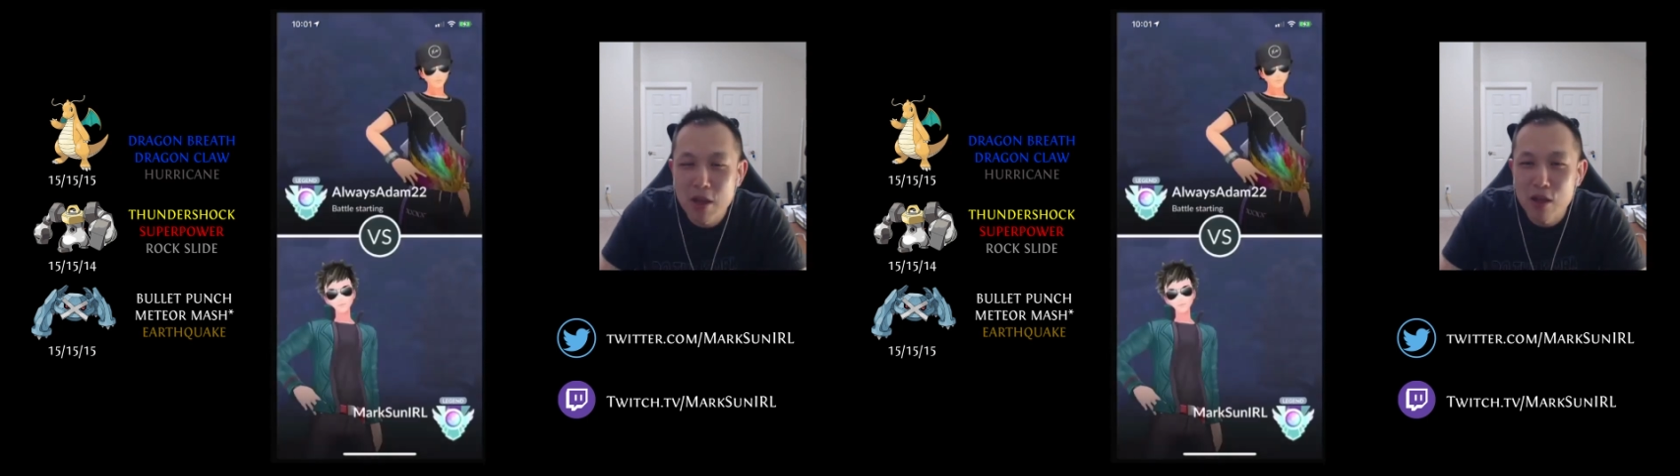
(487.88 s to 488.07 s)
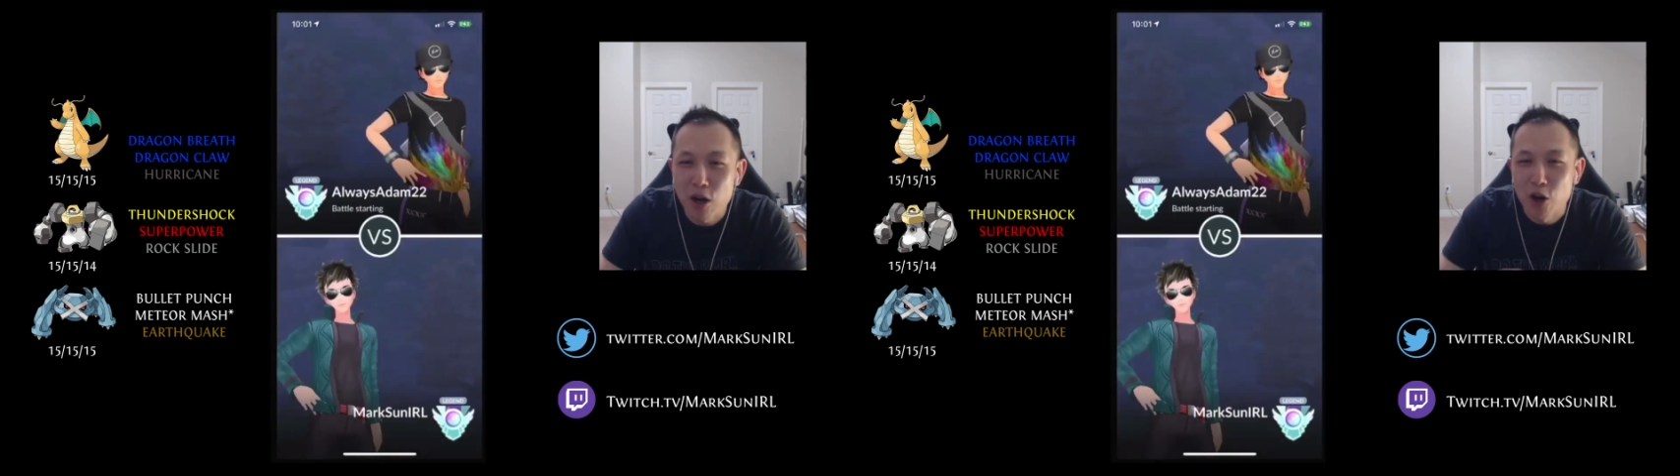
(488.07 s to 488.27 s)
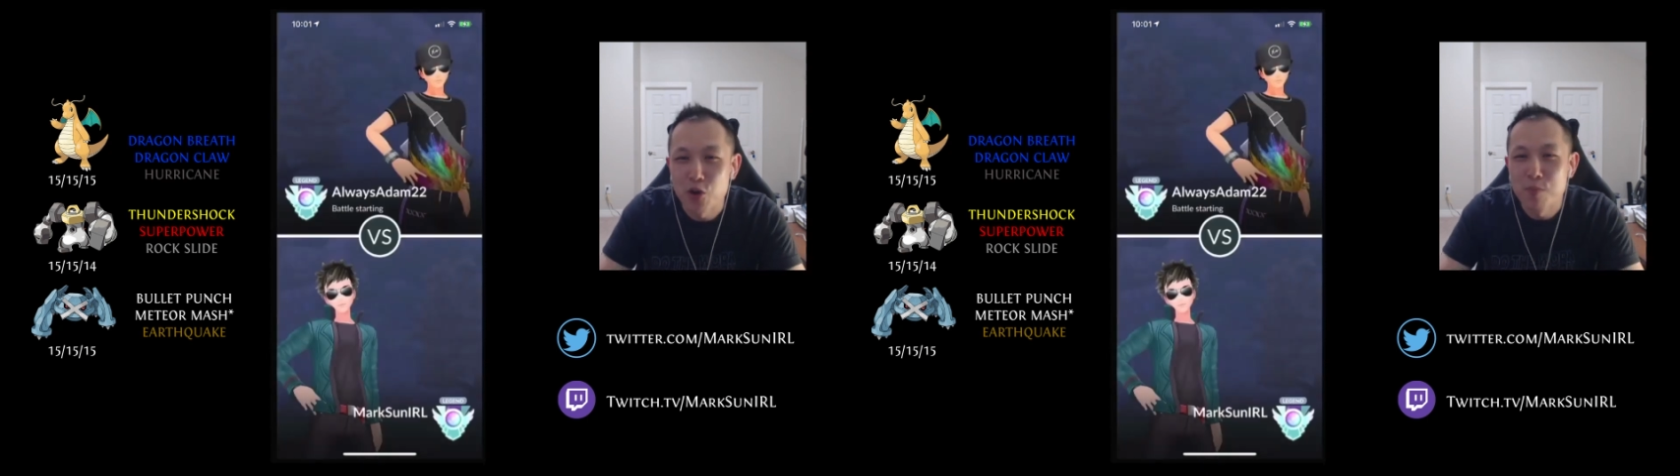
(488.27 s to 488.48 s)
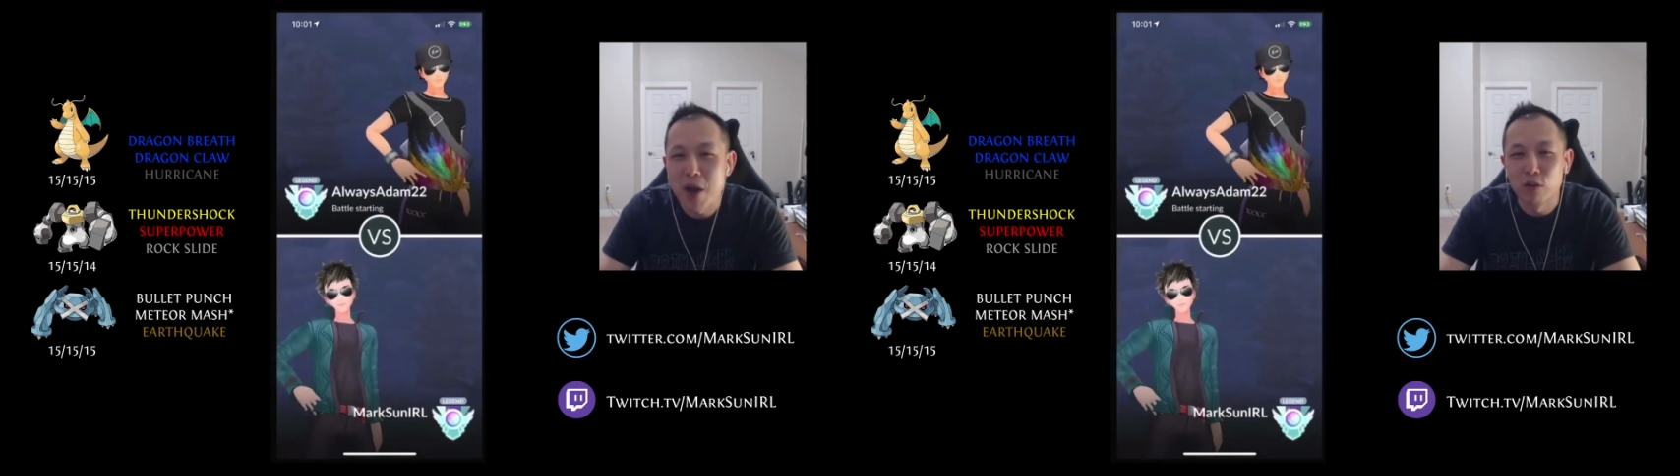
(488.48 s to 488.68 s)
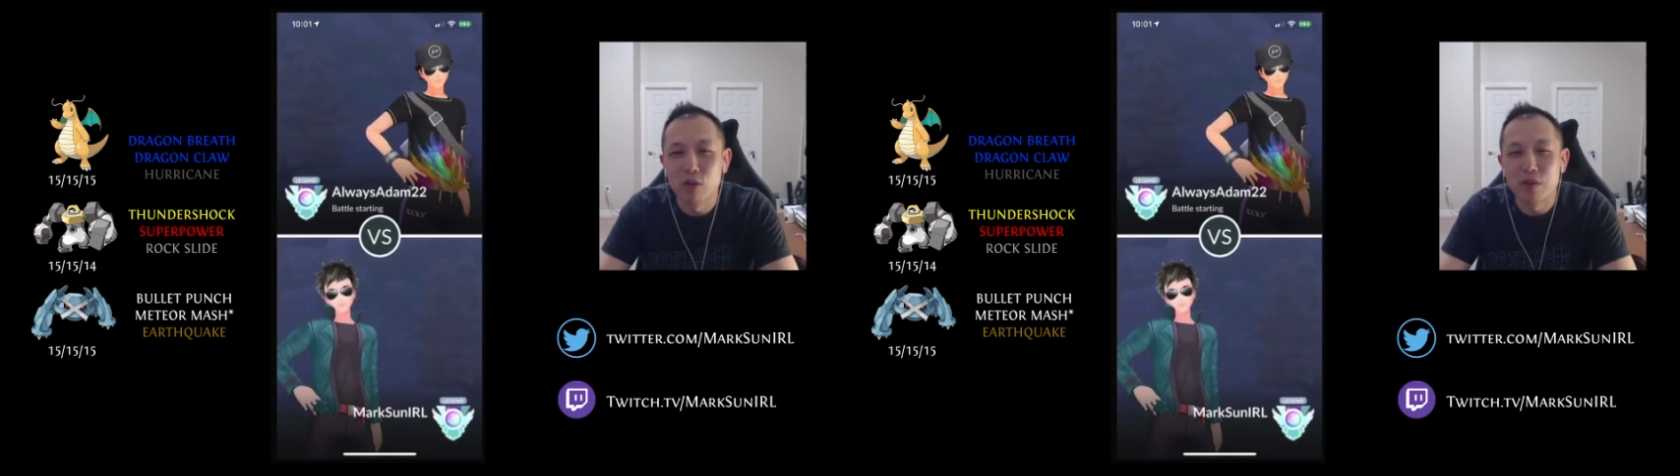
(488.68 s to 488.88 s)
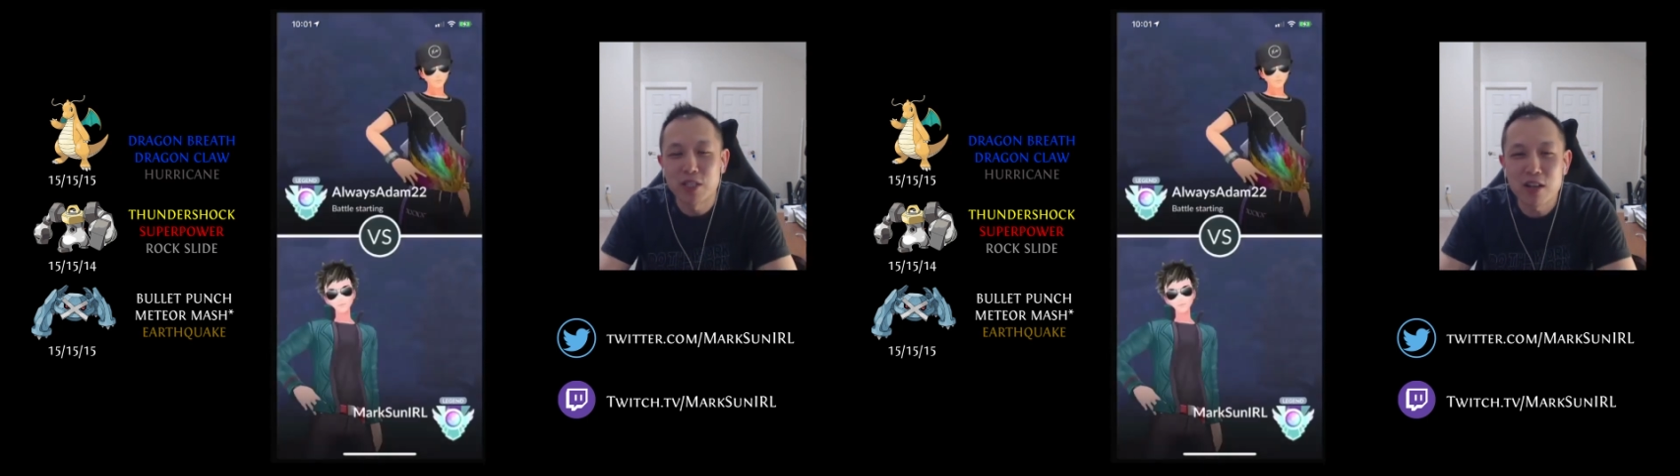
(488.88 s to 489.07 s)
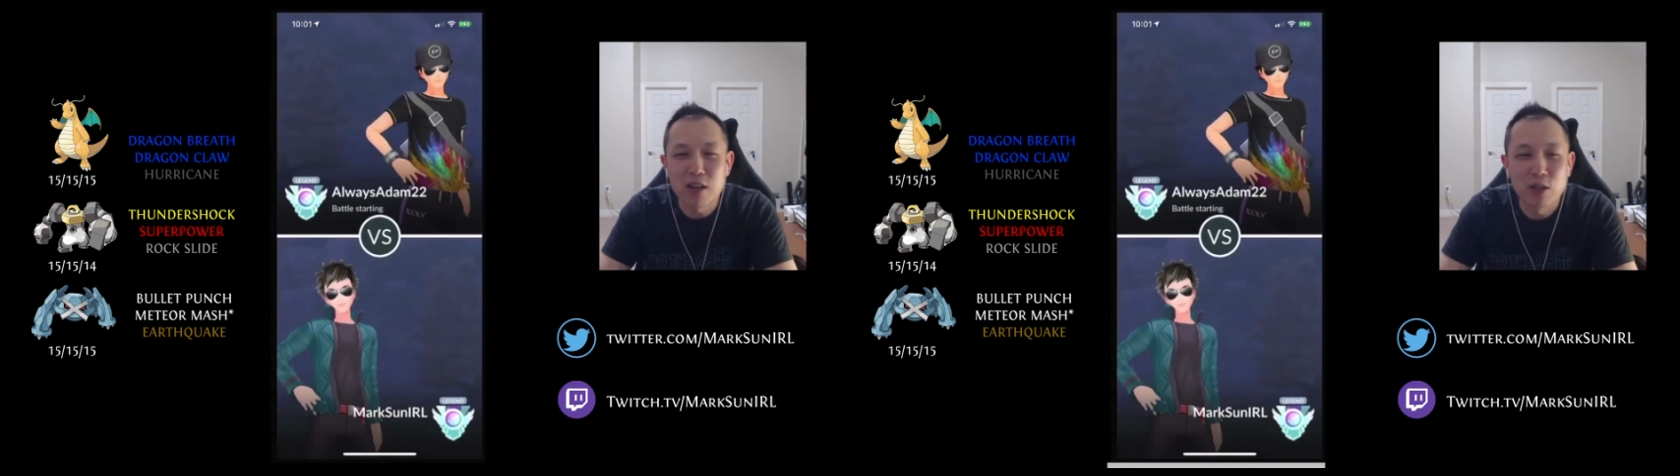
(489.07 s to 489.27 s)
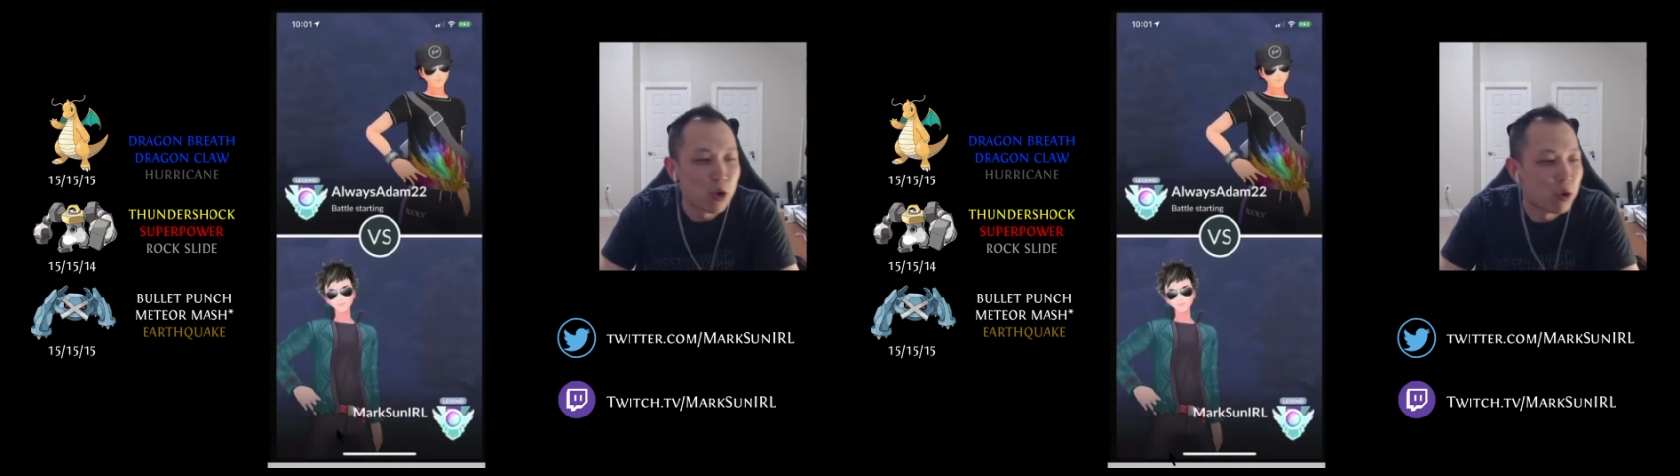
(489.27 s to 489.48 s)
Our third battle of the set
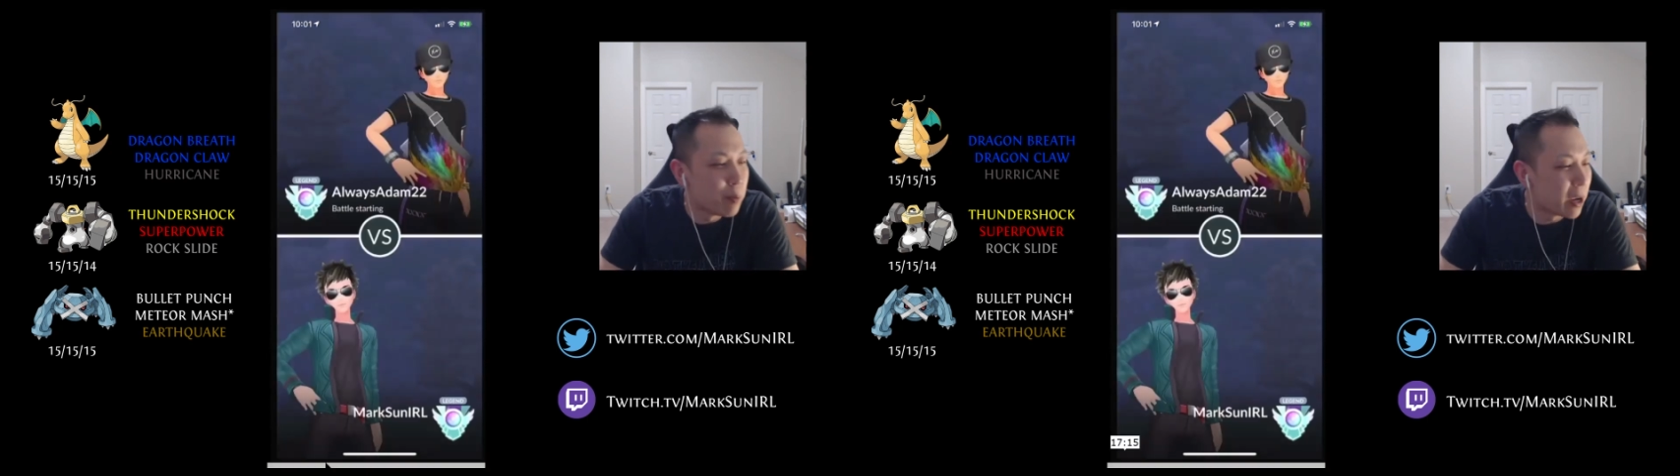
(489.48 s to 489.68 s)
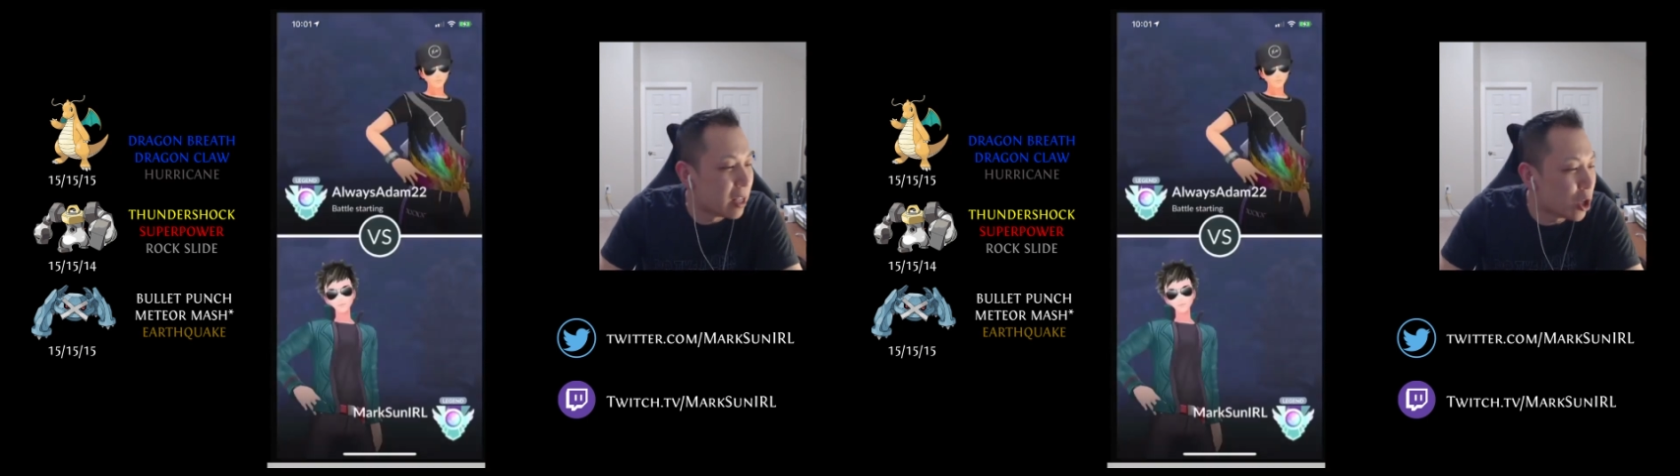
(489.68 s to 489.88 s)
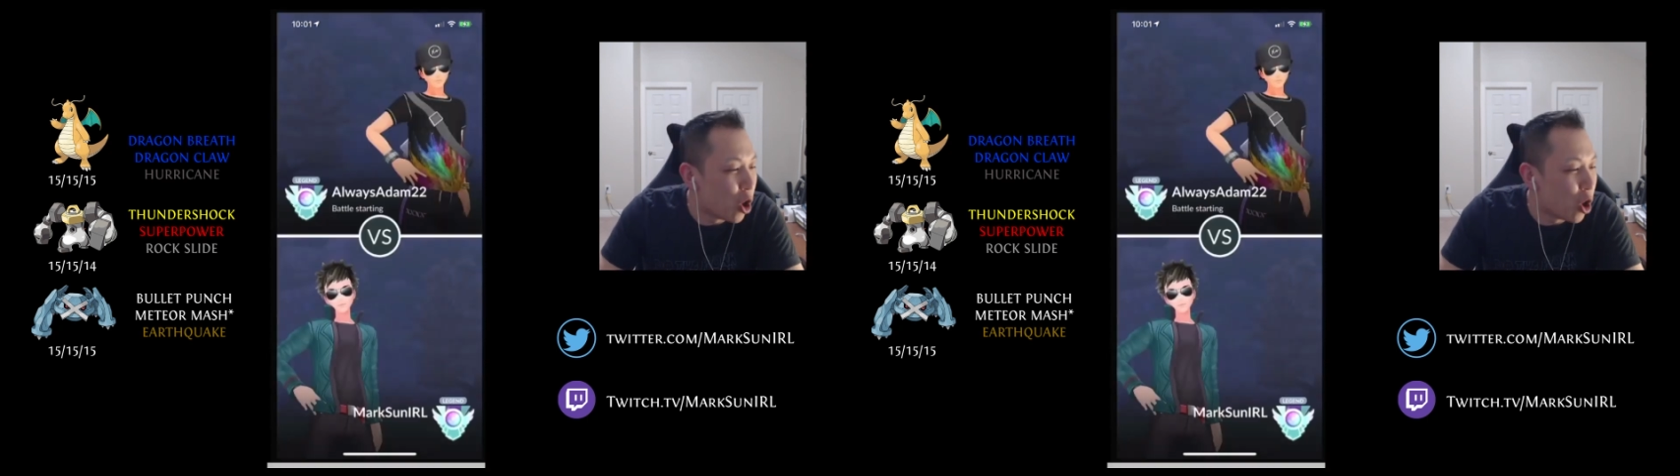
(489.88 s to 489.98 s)
is going up against